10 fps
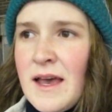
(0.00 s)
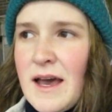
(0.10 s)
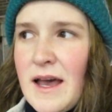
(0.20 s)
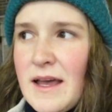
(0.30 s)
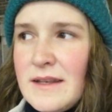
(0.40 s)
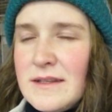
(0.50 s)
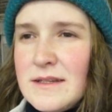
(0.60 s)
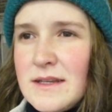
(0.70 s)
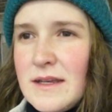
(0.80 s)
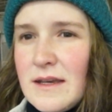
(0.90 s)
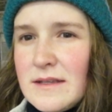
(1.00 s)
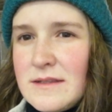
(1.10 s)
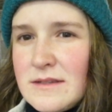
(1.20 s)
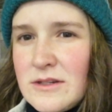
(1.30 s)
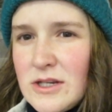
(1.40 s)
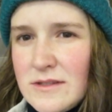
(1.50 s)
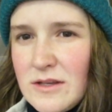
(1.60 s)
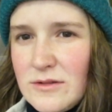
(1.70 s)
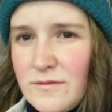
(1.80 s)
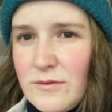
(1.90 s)
and it's just
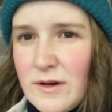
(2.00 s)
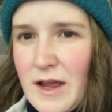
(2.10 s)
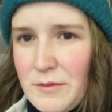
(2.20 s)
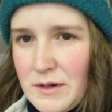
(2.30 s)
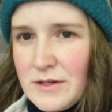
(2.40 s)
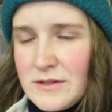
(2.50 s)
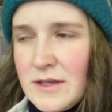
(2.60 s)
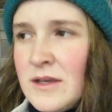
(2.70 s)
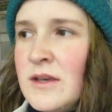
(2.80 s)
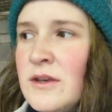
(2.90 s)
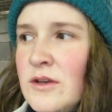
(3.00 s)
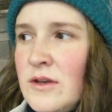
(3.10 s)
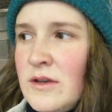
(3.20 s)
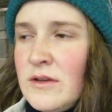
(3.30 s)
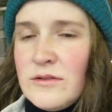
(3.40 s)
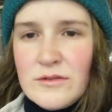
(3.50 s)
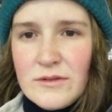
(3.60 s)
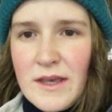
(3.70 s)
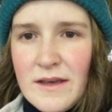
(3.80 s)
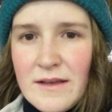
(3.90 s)
under 4 hours. So
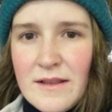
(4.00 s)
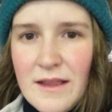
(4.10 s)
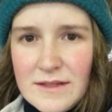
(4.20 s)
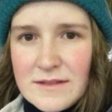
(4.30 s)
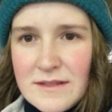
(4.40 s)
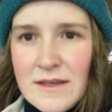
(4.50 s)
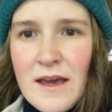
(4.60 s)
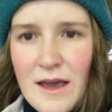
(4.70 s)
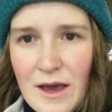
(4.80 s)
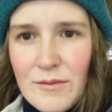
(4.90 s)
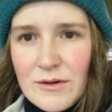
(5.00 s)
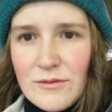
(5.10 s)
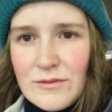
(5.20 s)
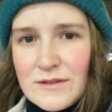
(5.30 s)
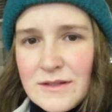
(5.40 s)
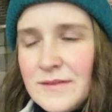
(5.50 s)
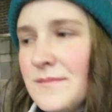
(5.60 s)
yeah, let's see how it goes.